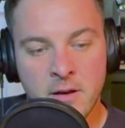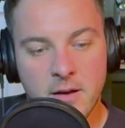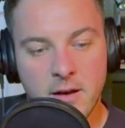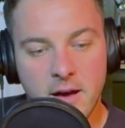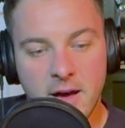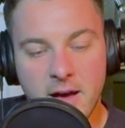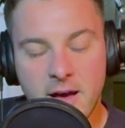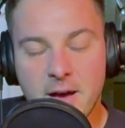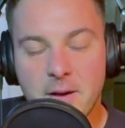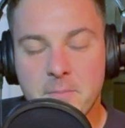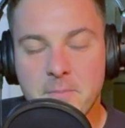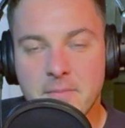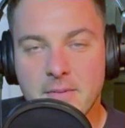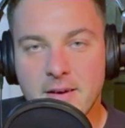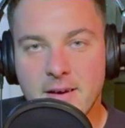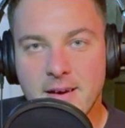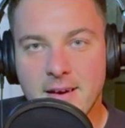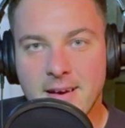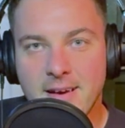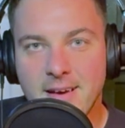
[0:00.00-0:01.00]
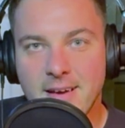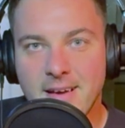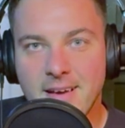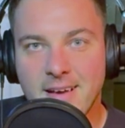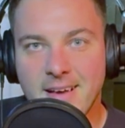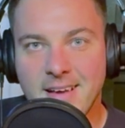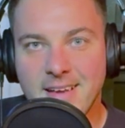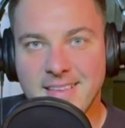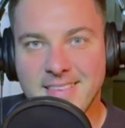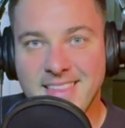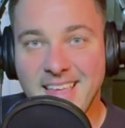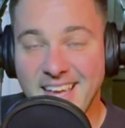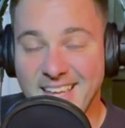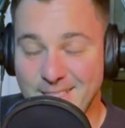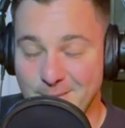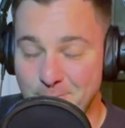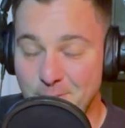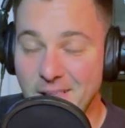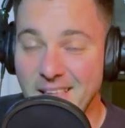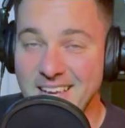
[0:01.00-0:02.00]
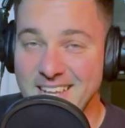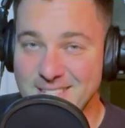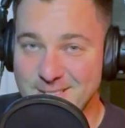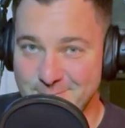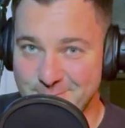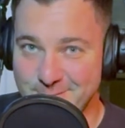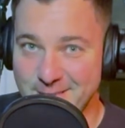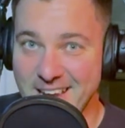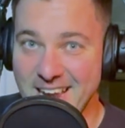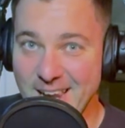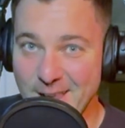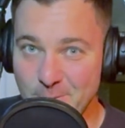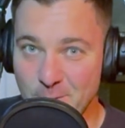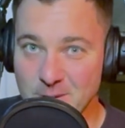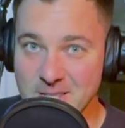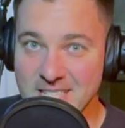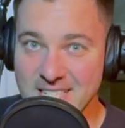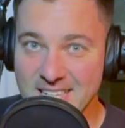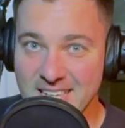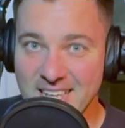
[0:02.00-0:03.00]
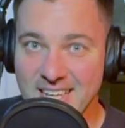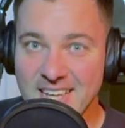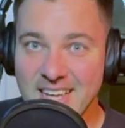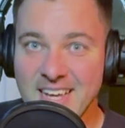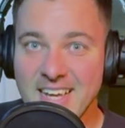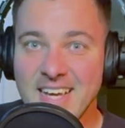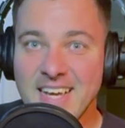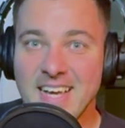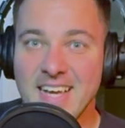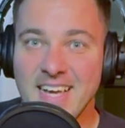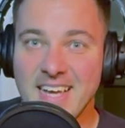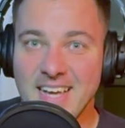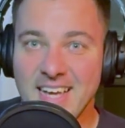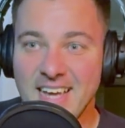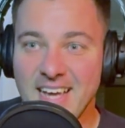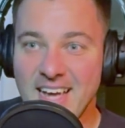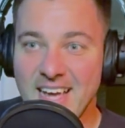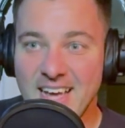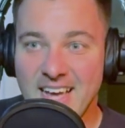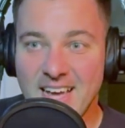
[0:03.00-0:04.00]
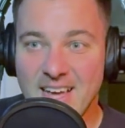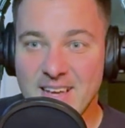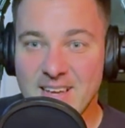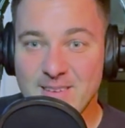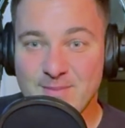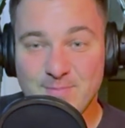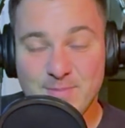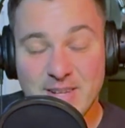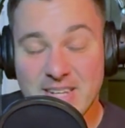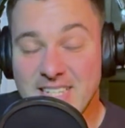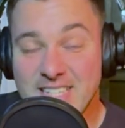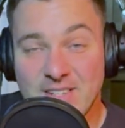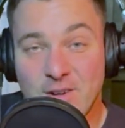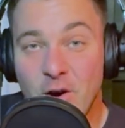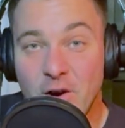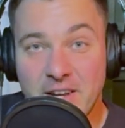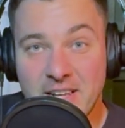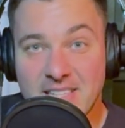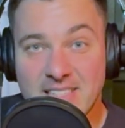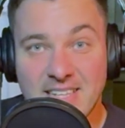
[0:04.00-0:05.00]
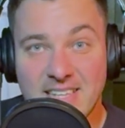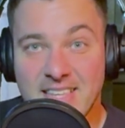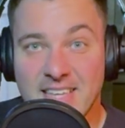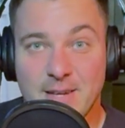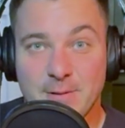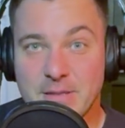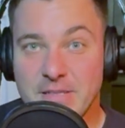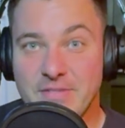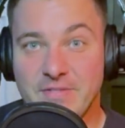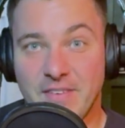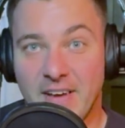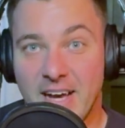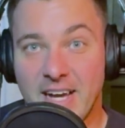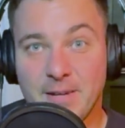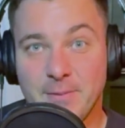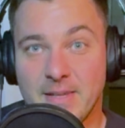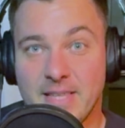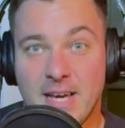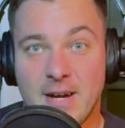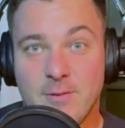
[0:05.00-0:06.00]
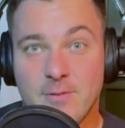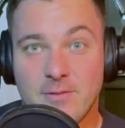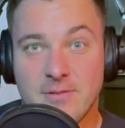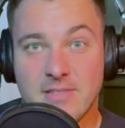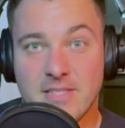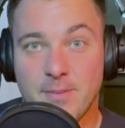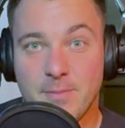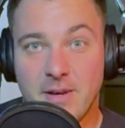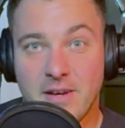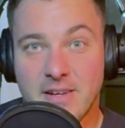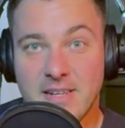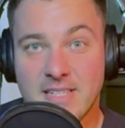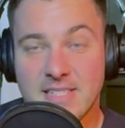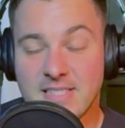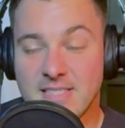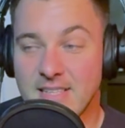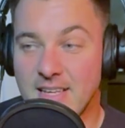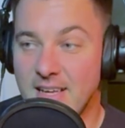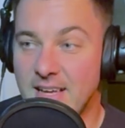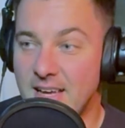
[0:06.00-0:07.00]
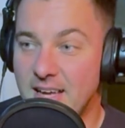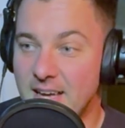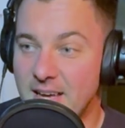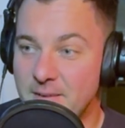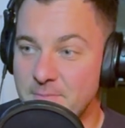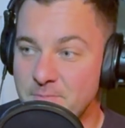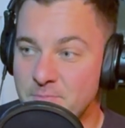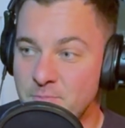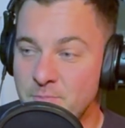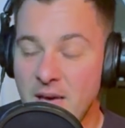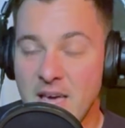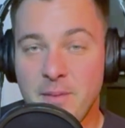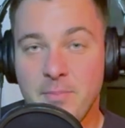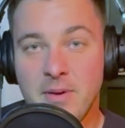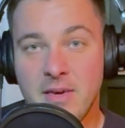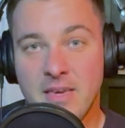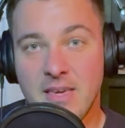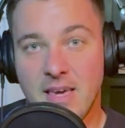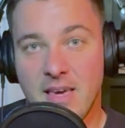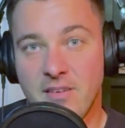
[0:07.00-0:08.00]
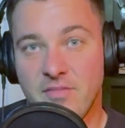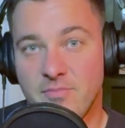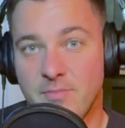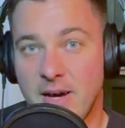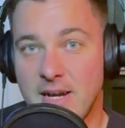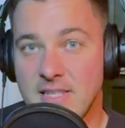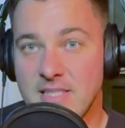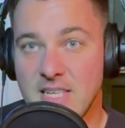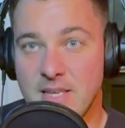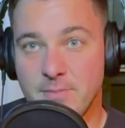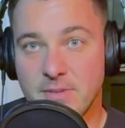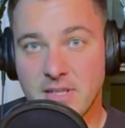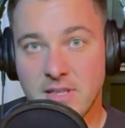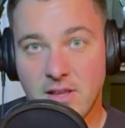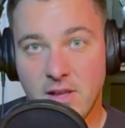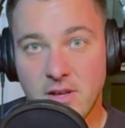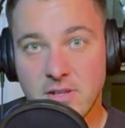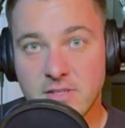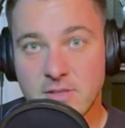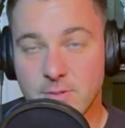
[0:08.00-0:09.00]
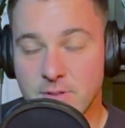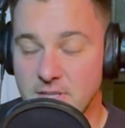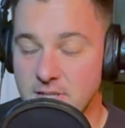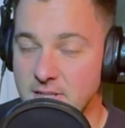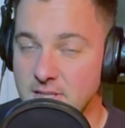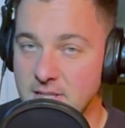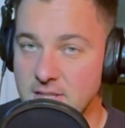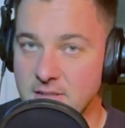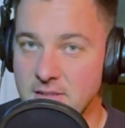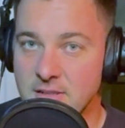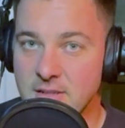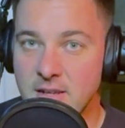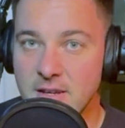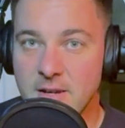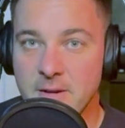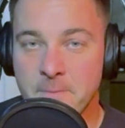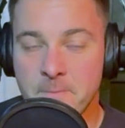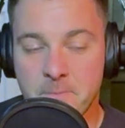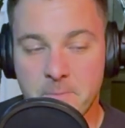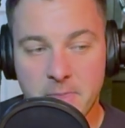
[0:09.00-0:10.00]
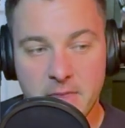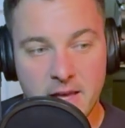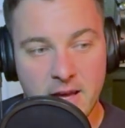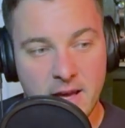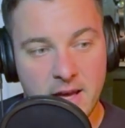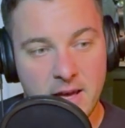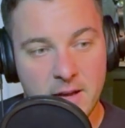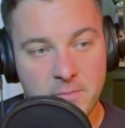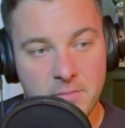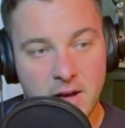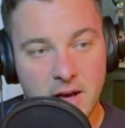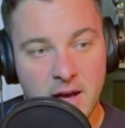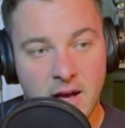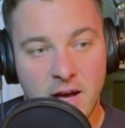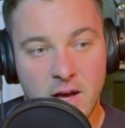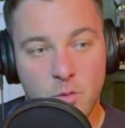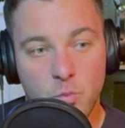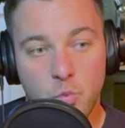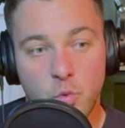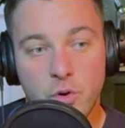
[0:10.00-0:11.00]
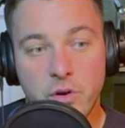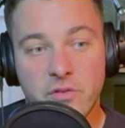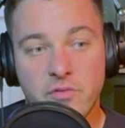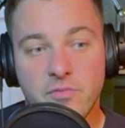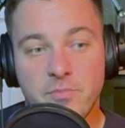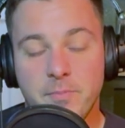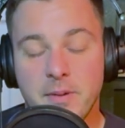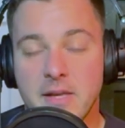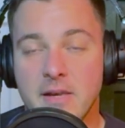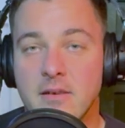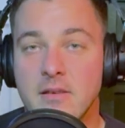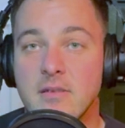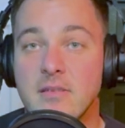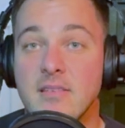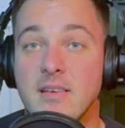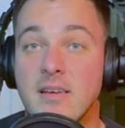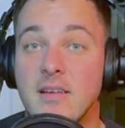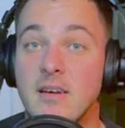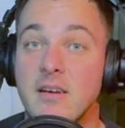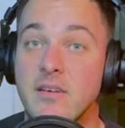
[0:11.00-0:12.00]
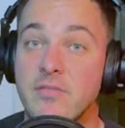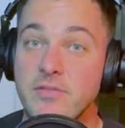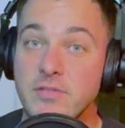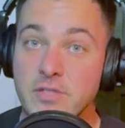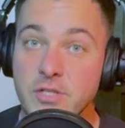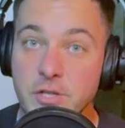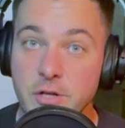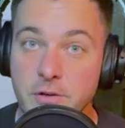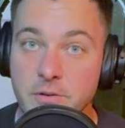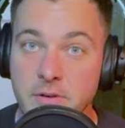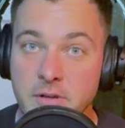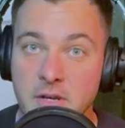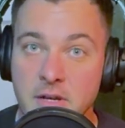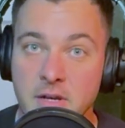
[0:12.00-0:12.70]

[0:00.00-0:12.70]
The players really wanted it. But as an audience, I think it was fine without, to be honest. Maybe if my team had lost, which they didn't, I would have been singing a different tune.